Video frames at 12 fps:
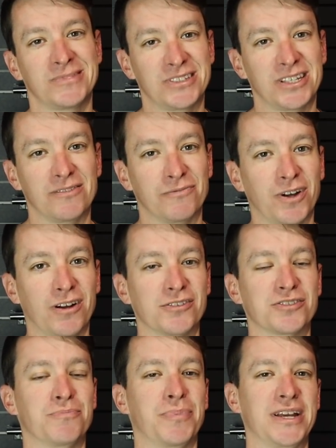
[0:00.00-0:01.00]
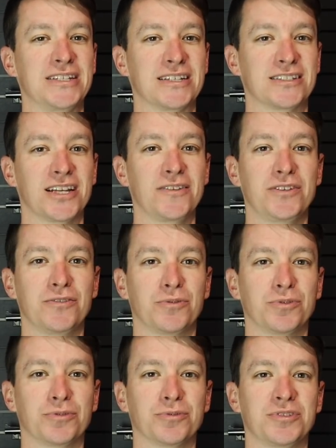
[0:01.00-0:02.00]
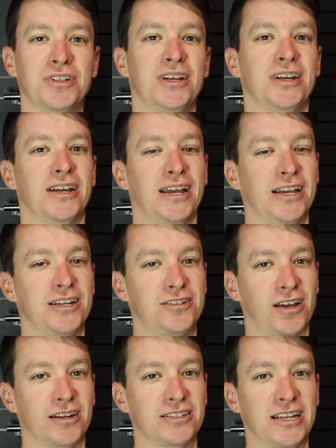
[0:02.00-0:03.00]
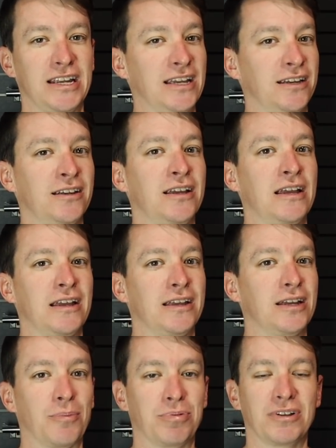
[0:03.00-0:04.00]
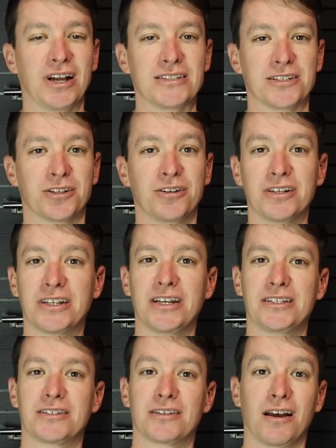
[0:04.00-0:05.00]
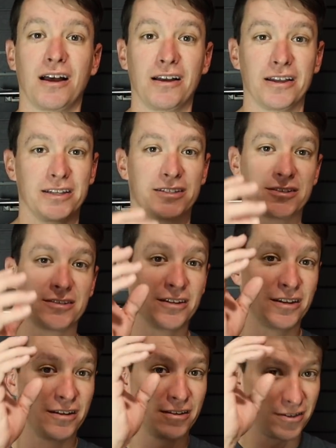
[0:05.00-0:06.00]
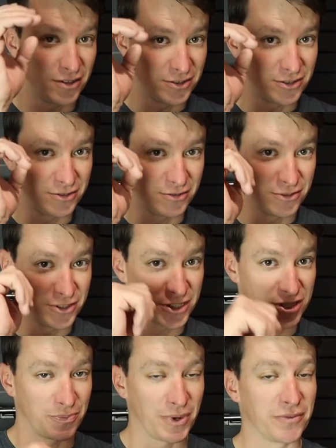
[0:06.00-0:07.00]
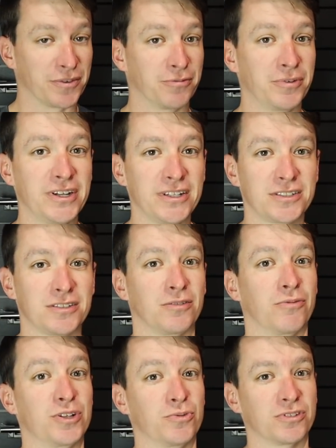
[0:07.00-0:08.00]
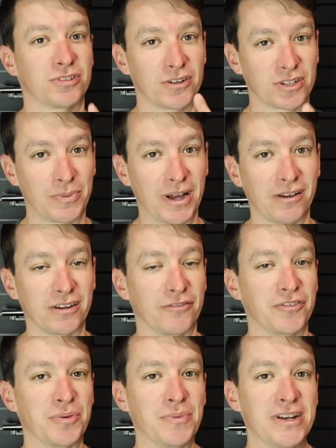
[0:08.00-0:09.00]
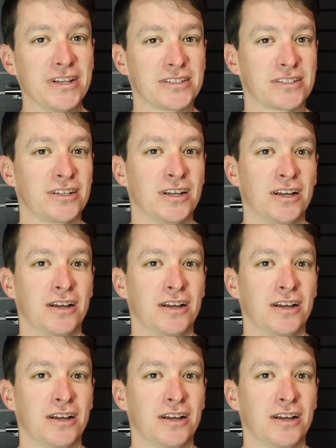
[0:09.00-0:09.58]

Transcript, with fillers: didn't follow some basic safety rules and shot his hand. He applies a tourniquet. Uh, it's just above the wrist, which we'll talk about in a few minutes.